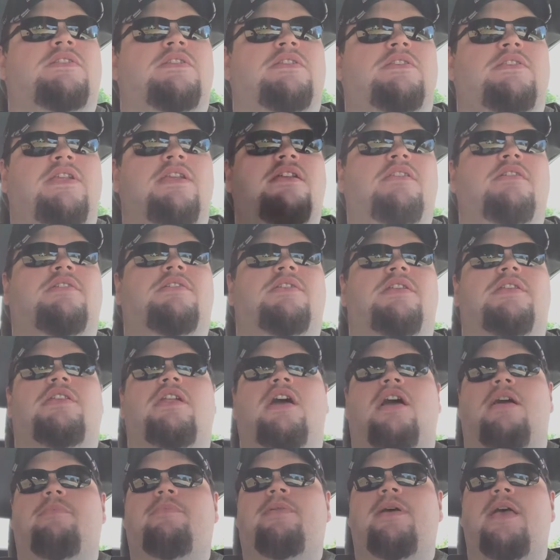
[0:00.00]
the dealer did
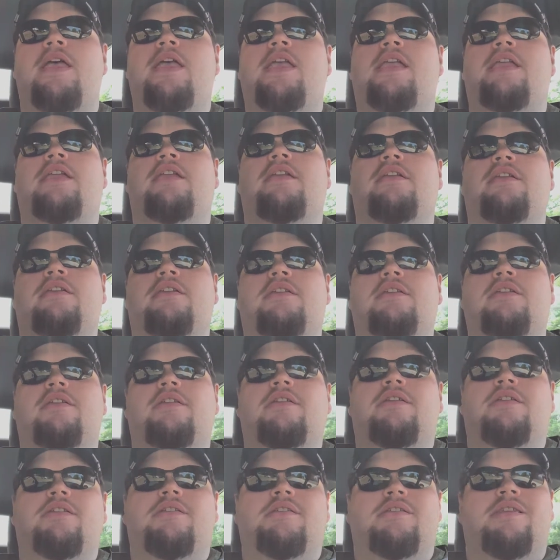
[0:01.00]
not pay
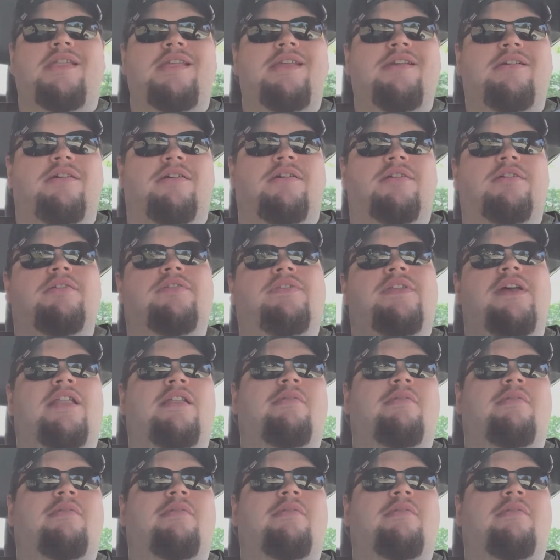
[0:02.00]
near that